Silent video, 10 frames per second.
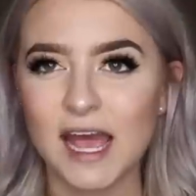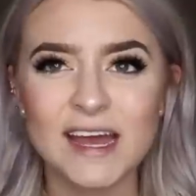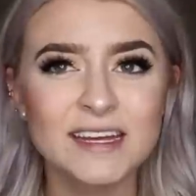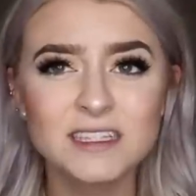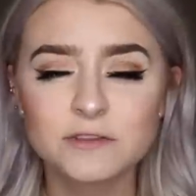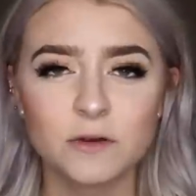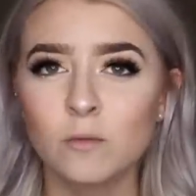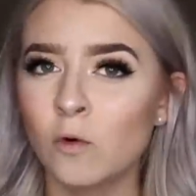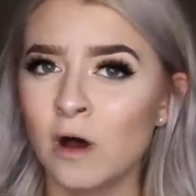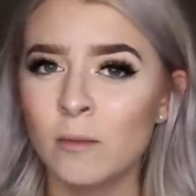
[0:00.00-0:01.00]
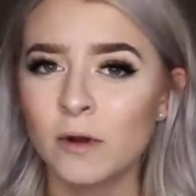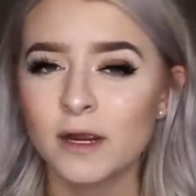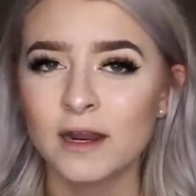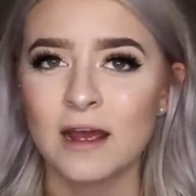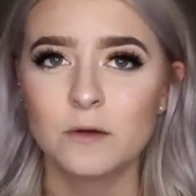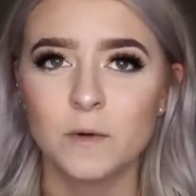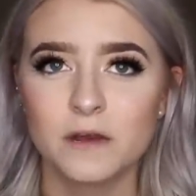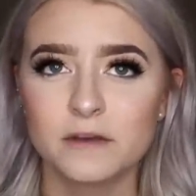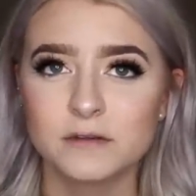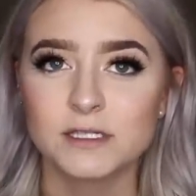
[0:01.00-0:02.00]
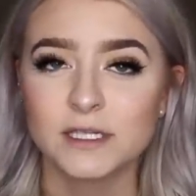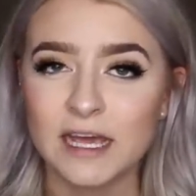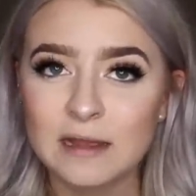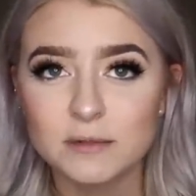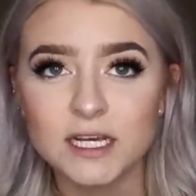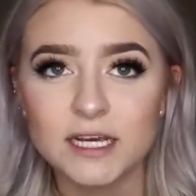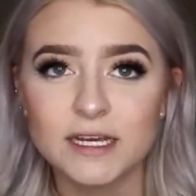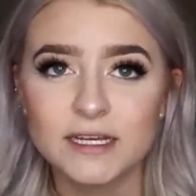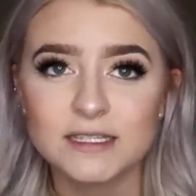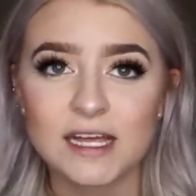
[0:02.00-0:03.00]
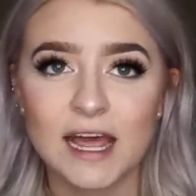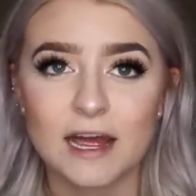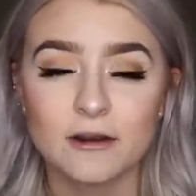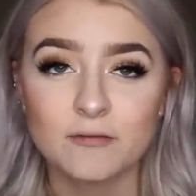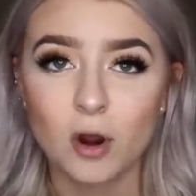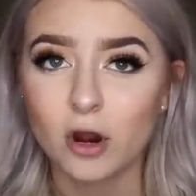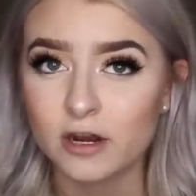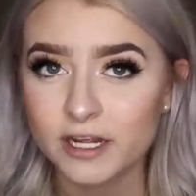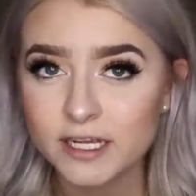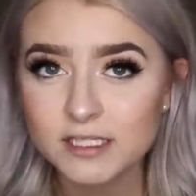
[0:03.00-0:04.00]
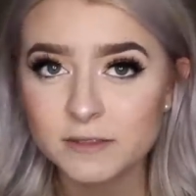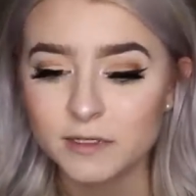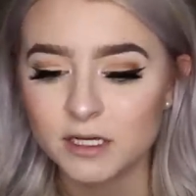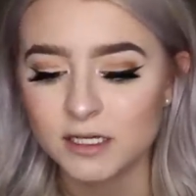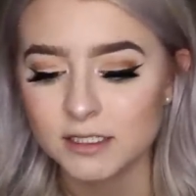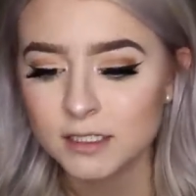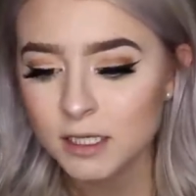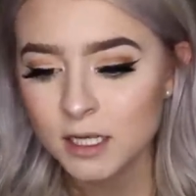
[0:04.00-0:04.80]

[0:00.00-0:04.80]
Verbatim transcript: Keds from Walmart and I'd wear those to game days and parties because